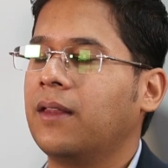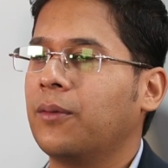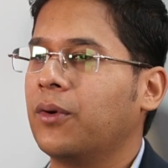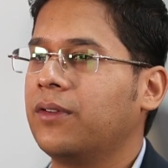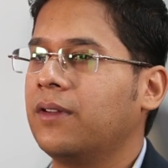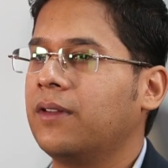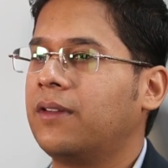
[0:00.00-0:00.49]
There
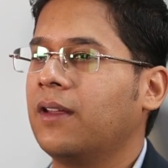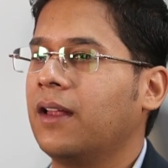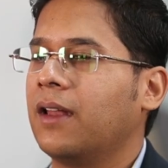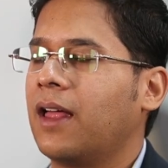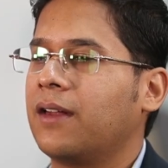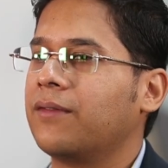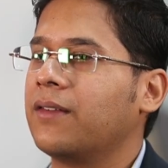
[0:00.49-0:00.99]
wasn't
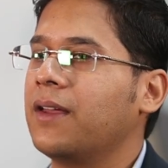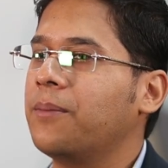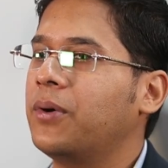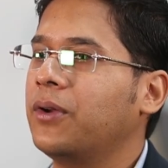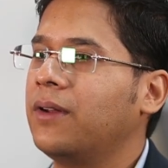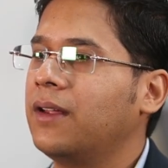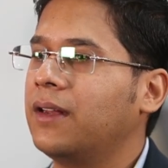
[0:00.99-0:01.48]
a lot of
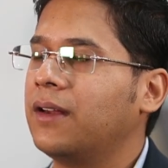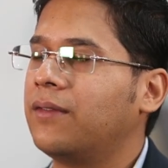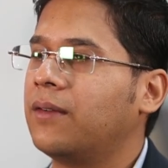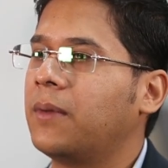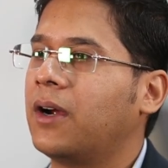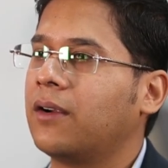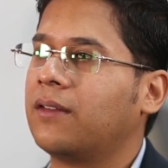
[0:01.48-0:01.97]
input needed
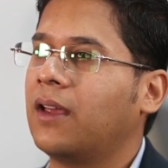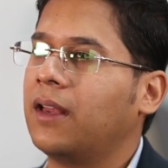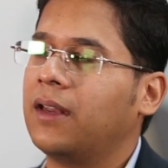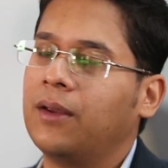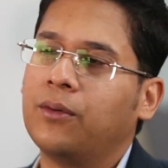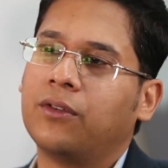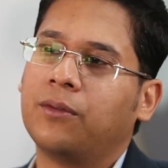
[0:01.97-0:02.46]
from our
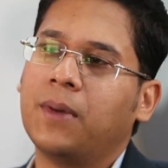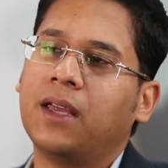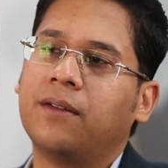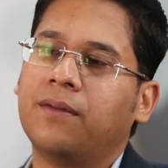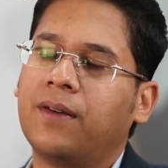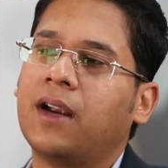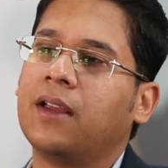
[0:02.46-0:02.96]
side. It was
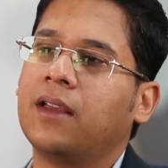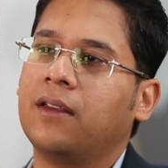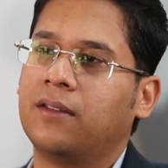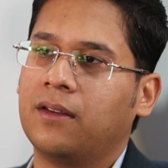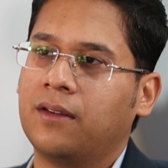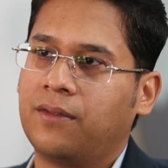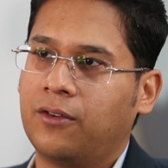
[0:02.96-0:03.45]
made very
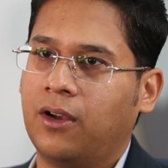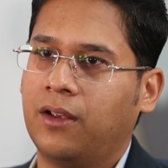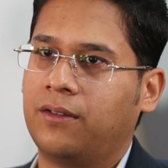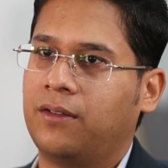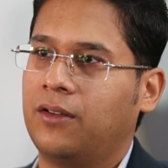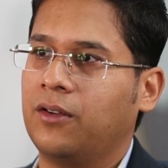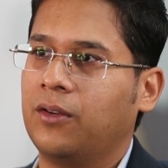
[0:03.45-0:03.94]
easy for
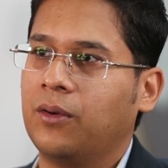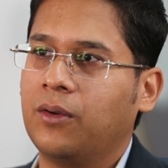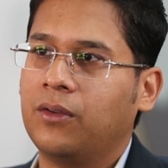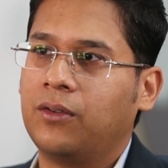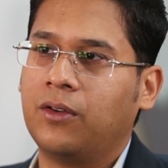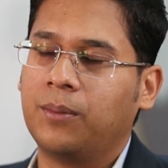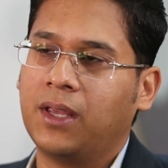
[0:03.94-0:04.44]
us
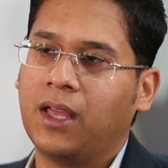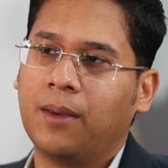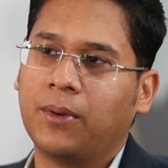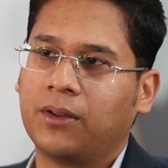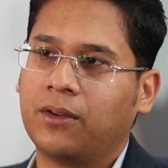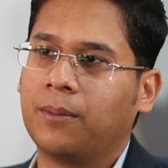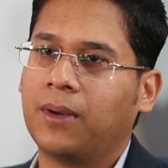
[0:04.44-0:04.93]
to, to be
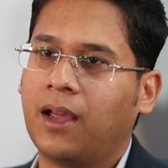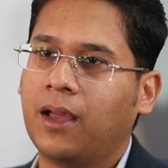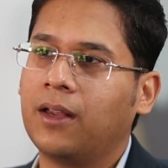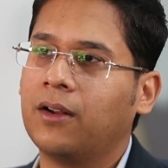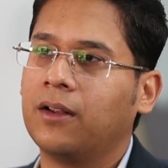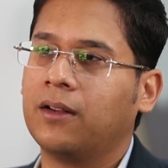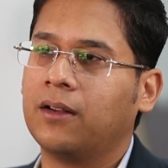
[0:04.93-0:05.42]
able to
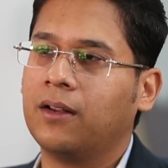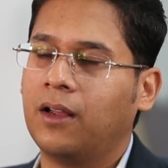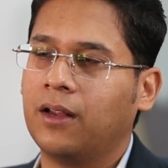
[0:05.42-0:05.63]
apply in all